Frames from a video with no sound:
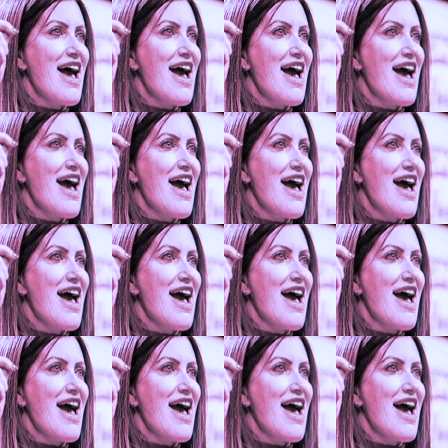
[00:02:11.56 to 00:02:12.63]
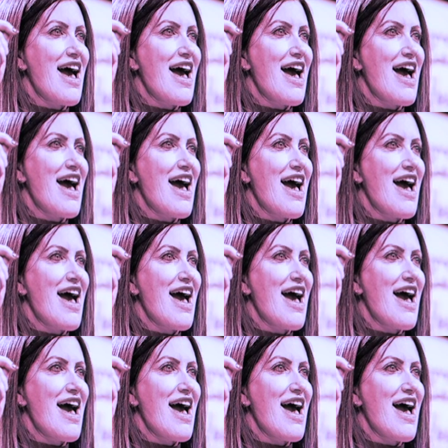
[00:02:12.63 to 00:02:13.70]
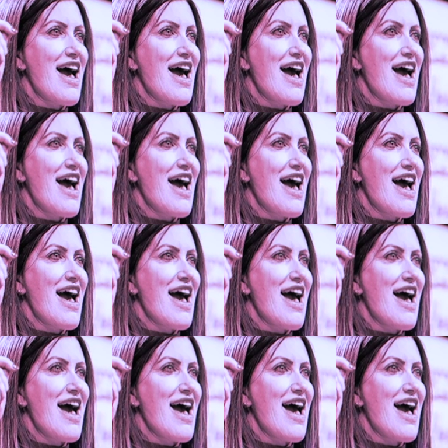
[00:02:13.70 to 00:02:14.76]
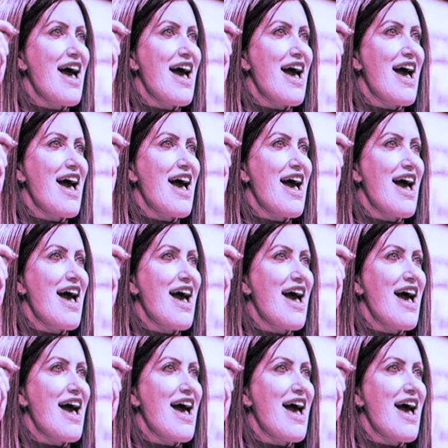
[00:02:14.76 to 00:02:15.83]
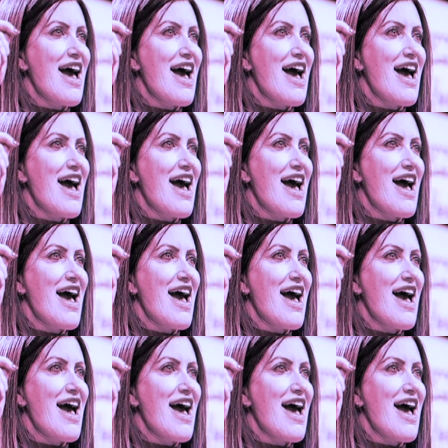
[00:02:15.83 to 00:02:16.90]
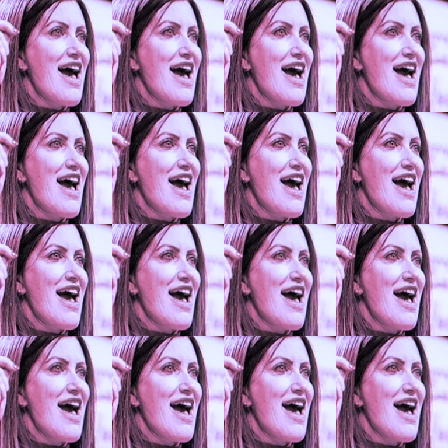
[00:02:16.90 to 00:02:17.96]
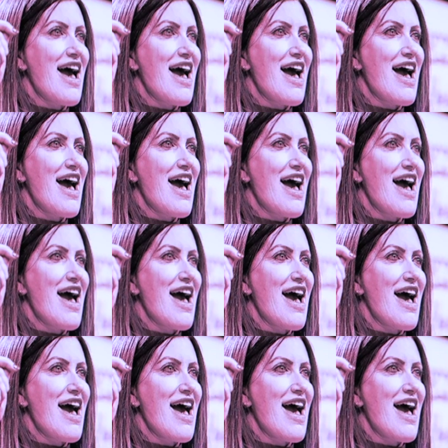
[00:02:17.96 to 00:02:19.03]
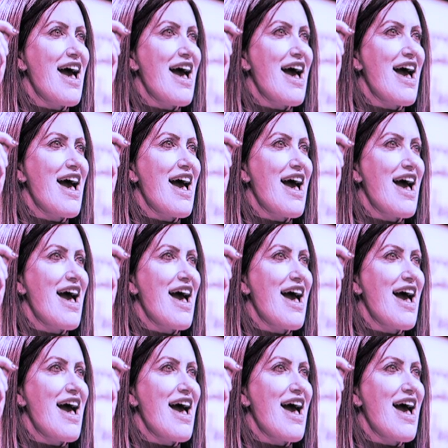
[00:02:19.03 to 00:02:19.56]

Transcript: No words are spoken by the person on screen.